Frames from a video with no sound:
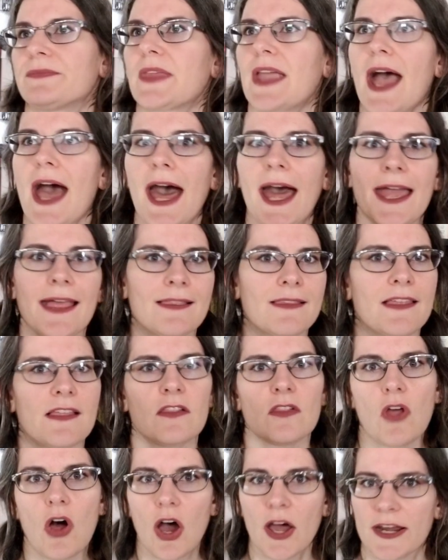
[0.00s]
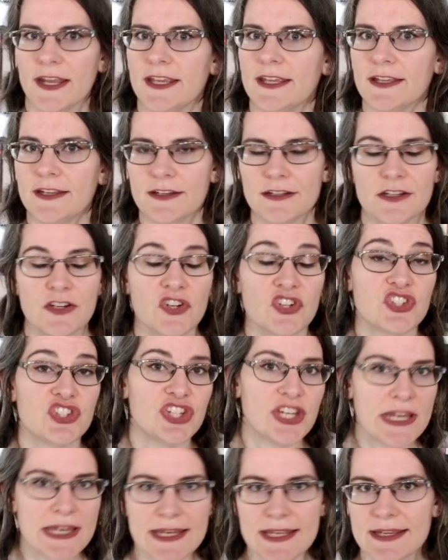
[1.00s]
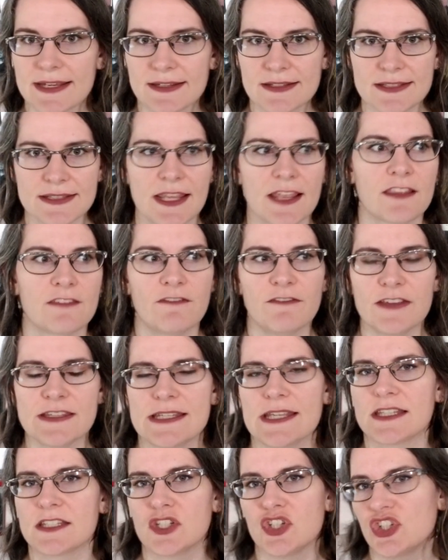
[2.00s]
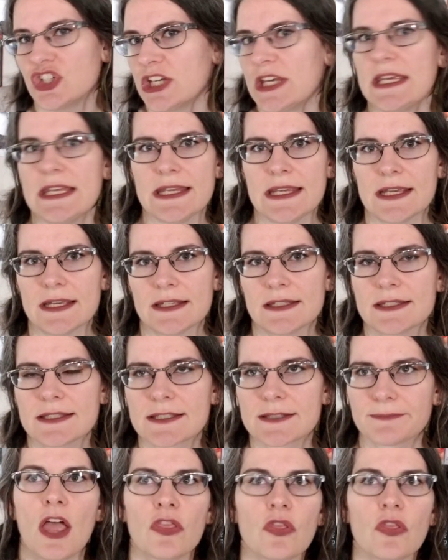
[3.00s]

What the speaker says: highly lauded genius, like physics genius.